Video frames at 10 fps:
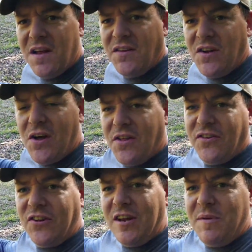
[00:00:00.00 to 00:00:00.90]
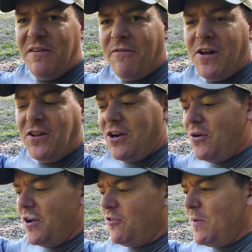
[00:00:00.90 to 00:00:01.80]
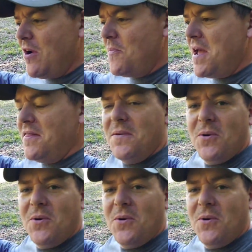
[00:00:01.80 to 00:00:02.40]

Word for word: So this is going to be a fun little experiment.